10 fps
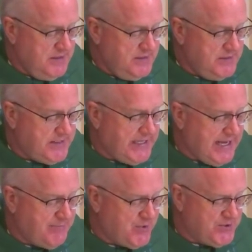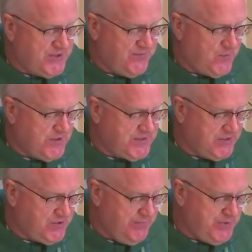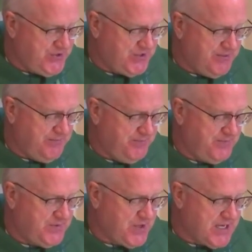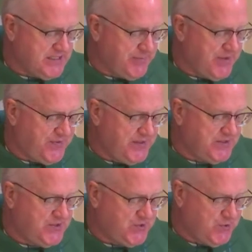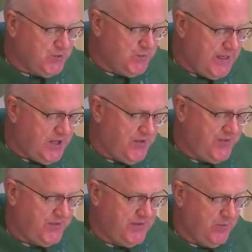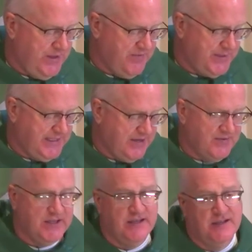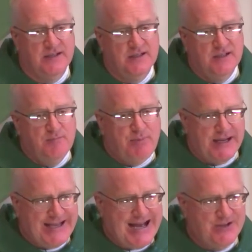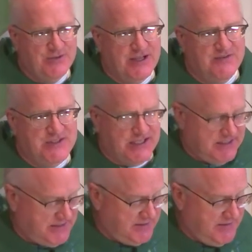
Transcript: St. Ambrose, the 4th century bishop, talked about this true wealth that we have been given by a God who loves us.